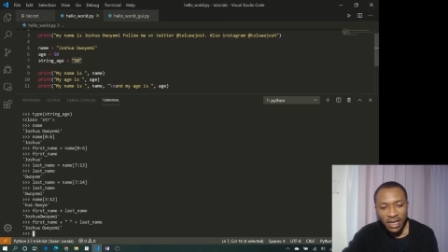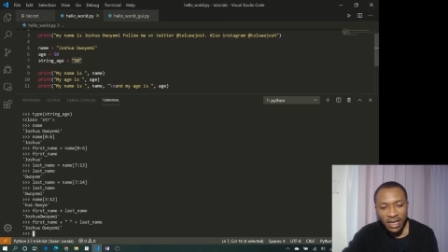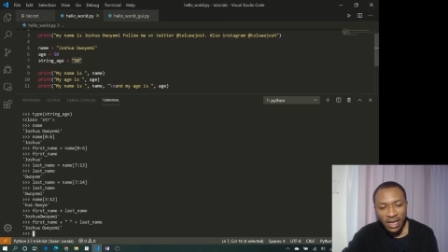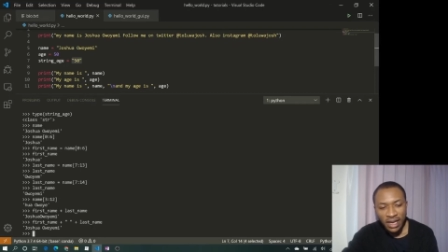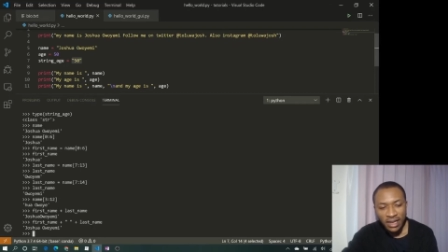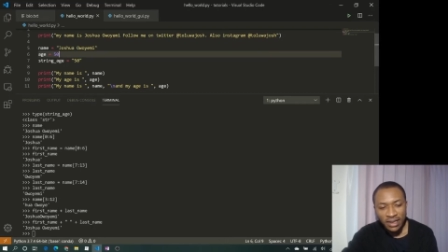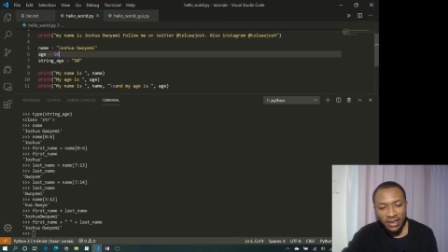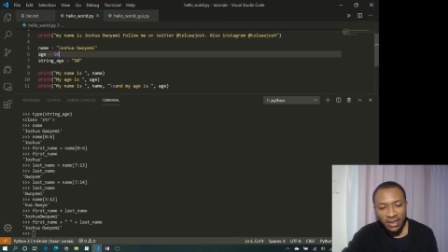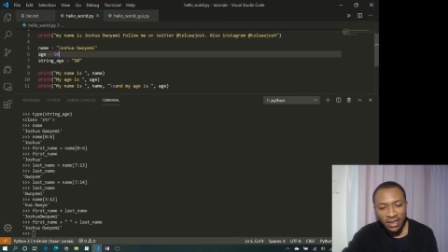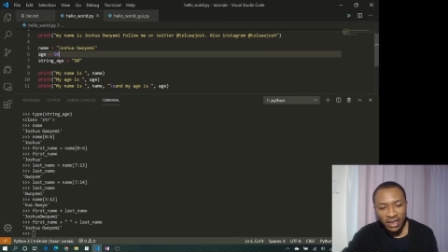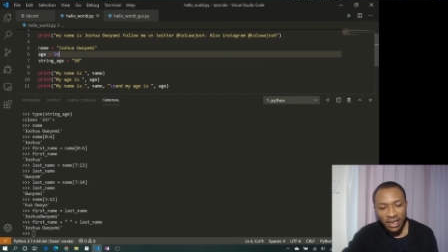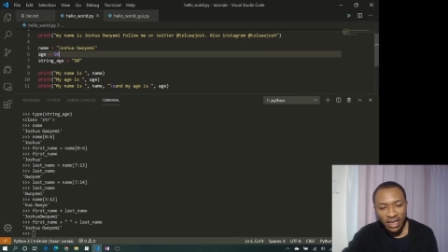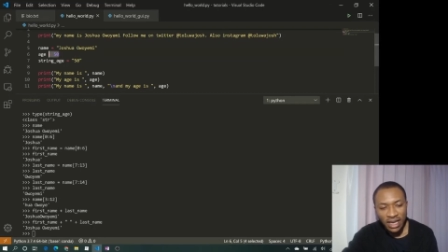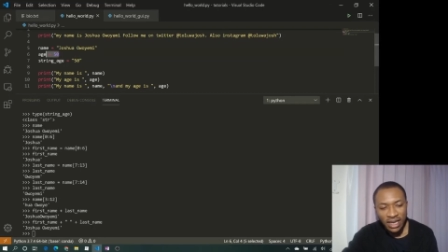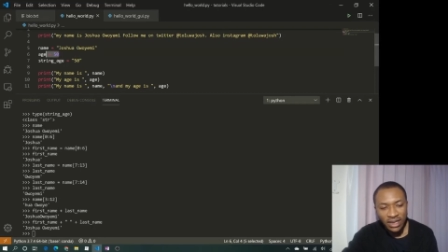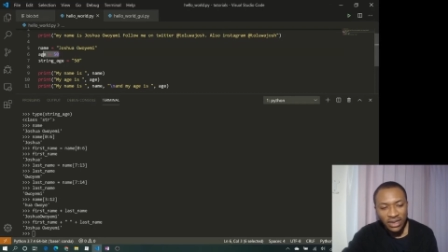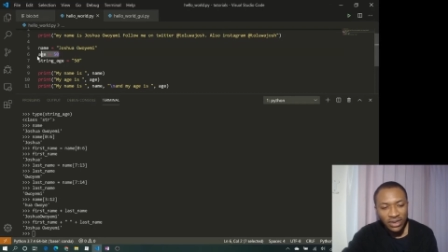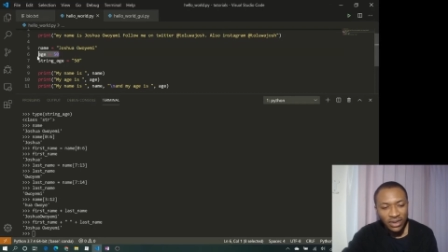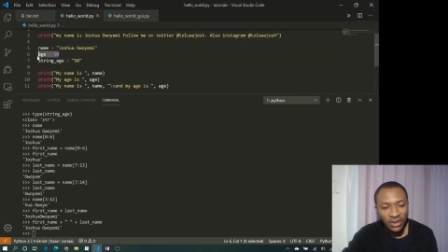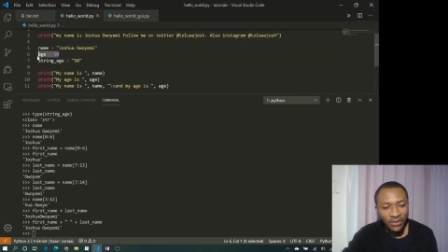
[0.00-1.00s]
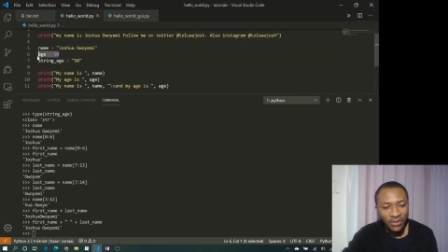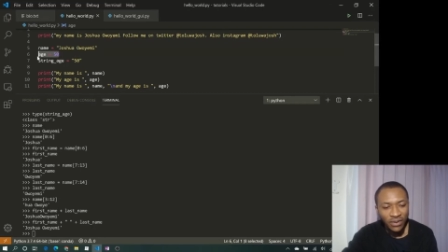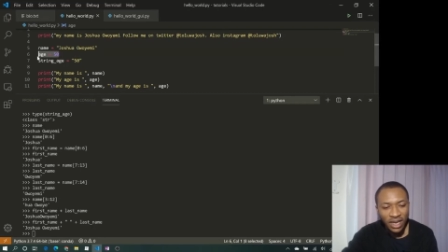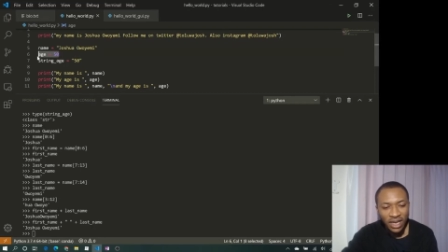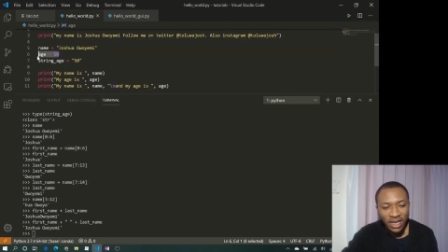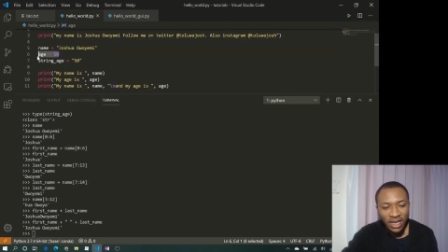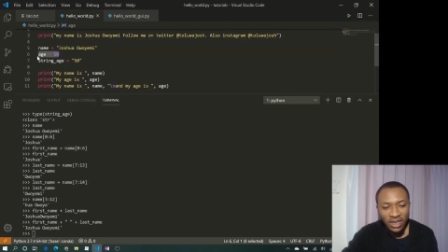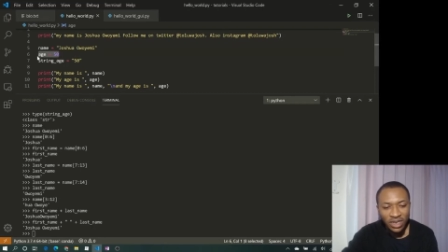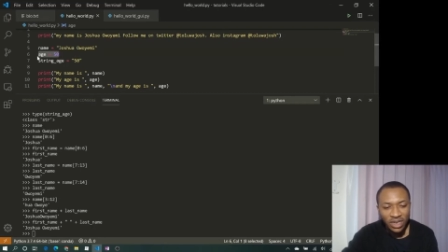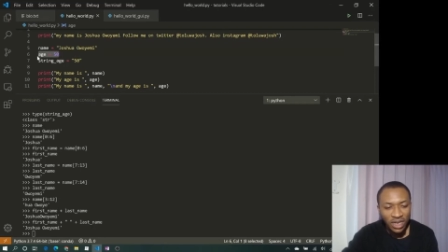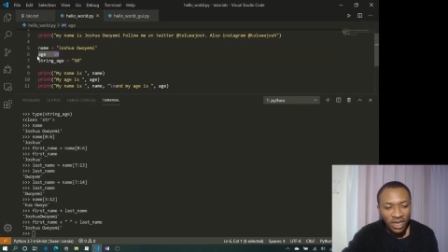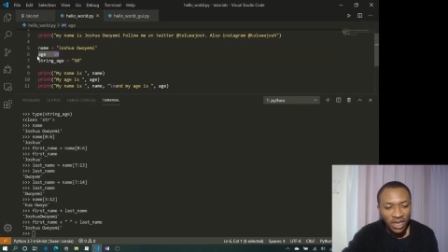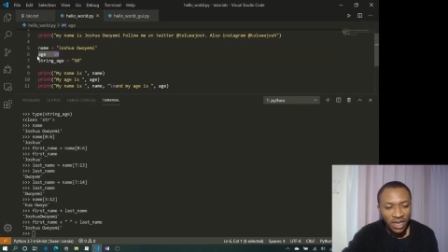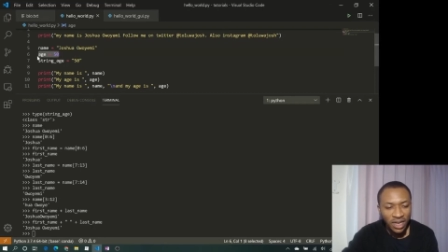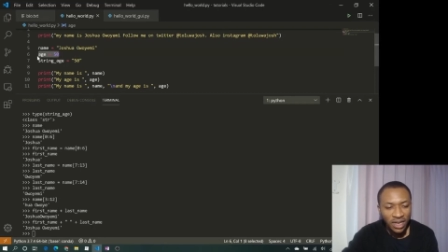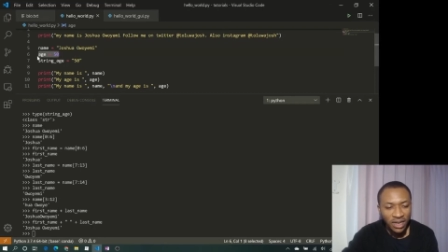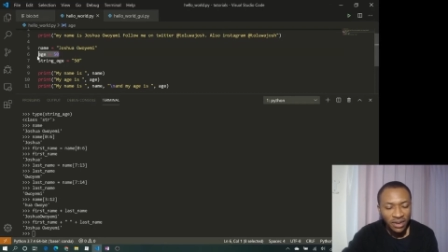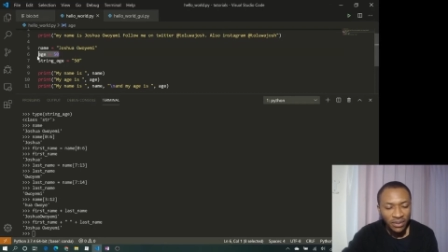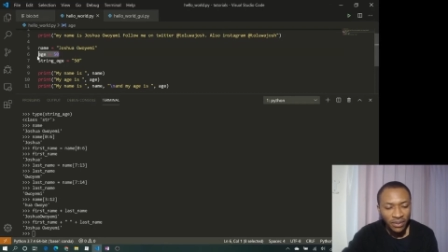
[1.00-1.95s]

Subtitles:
as in the case of age here.